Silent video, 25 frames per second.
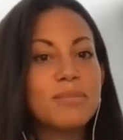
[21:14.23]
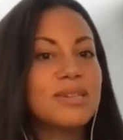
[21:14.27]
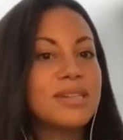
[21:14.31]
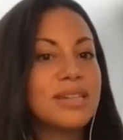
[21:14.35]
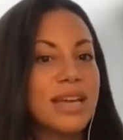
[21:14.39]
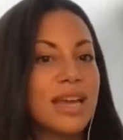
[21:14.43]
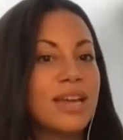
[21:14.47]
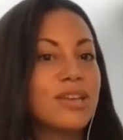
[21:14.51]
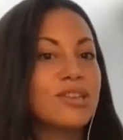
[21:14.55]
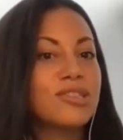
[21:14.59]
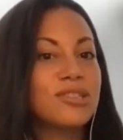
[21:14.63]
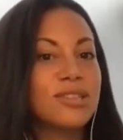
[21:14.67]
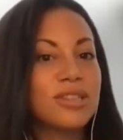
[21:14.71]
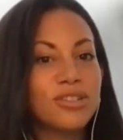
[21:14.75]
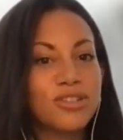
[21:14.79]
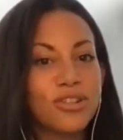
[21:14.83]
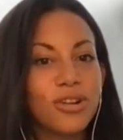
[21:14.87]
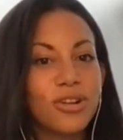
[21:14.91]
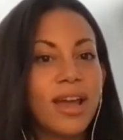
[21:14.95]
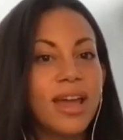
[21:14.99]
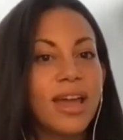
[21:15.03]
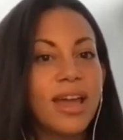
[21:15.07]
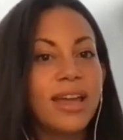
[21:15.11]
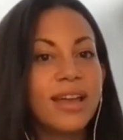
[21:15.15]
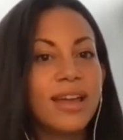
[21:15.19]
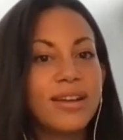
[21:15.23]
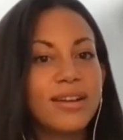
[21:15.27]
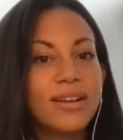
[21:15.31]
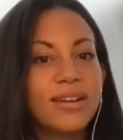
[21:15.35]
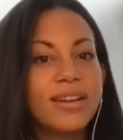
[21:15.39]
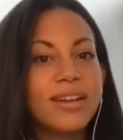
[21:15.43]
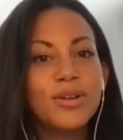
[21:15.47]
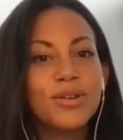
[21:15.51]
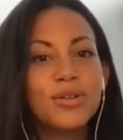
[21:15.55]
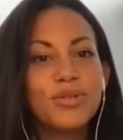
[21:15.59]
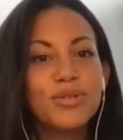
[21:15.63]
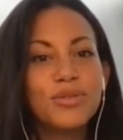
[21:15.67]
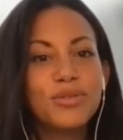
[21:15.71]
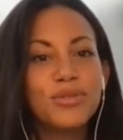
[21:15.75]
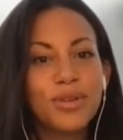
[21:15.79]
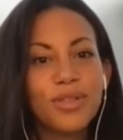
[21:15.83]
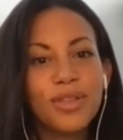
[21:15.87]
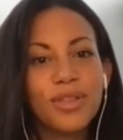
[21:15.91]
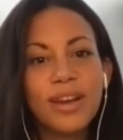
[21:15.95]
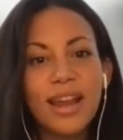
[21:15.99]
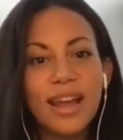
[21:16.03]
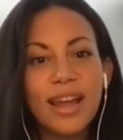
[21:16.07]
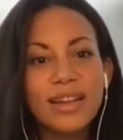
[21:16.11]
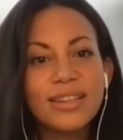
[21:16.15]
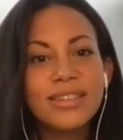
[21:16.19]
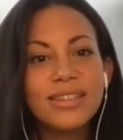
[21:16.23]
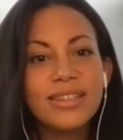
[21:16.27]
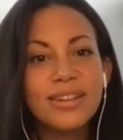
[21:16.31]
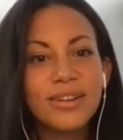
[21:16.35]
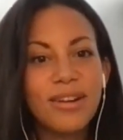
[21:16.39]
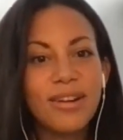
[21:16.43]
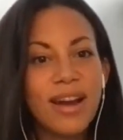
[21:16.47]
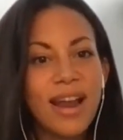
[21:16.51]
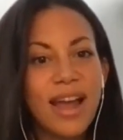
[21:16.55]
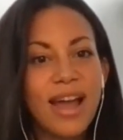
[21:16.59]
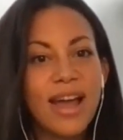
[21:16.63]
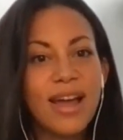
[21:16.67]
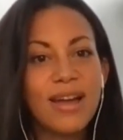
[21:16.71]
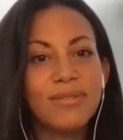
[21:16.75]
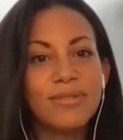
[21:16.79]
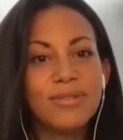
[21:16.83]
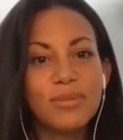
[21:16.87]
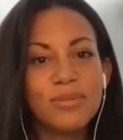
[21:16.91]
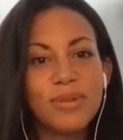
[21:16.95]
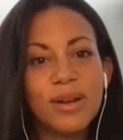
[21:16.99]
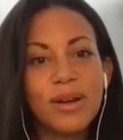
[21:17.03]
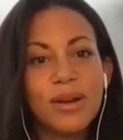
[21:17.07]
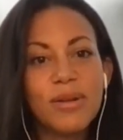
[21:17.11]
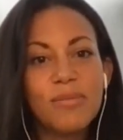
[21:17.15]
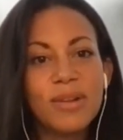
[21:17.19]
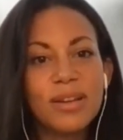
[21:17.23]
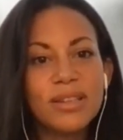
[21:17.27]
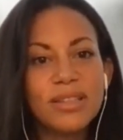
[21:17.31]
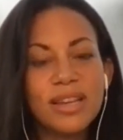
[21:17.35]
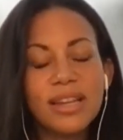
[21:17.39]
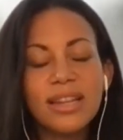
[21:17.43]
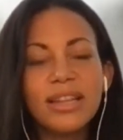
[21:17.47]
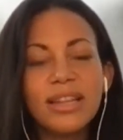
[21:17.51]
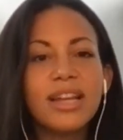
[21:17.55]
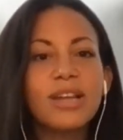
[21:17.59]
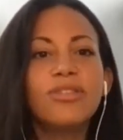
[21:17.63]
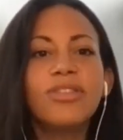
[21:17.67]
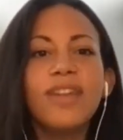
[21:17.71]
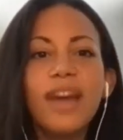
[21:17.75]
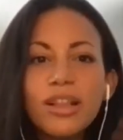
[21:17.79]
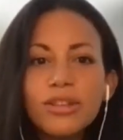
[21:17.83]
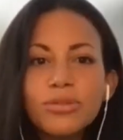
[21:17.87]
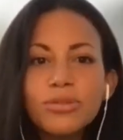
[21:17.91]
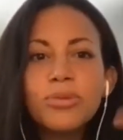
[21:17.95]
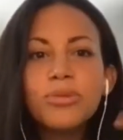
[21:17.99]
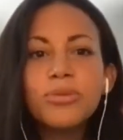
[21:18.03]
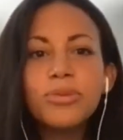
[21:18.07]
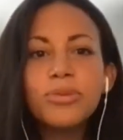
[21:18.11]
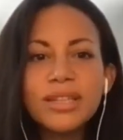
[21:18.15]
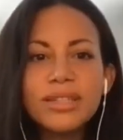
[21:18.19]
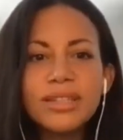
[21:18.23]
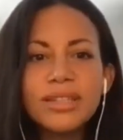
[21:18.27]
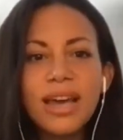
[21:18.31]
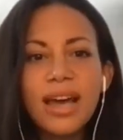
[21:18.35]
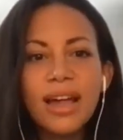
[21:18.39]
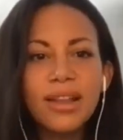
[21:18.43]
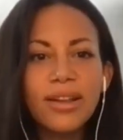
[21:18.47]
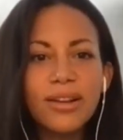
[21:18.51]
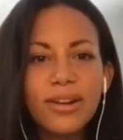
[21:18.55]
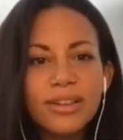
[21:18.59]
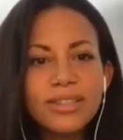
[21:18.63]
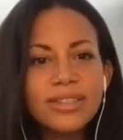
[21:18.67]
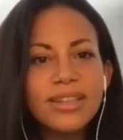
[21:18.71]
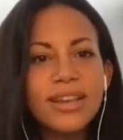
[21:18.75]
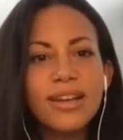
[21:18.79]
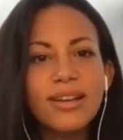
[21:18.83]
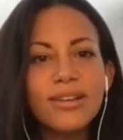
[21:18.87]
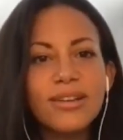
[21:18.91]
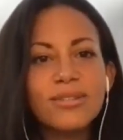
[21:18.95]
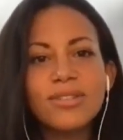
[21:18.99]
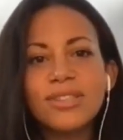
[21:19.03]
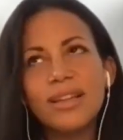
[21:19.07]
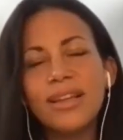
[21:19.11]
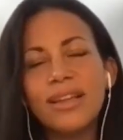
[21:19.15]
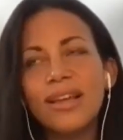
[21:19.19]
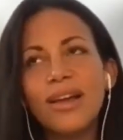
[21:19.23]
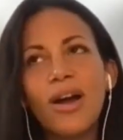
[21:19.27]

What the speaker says: to catch the train for the next year and a half to pick up my son. Like that's what we tell ourselves.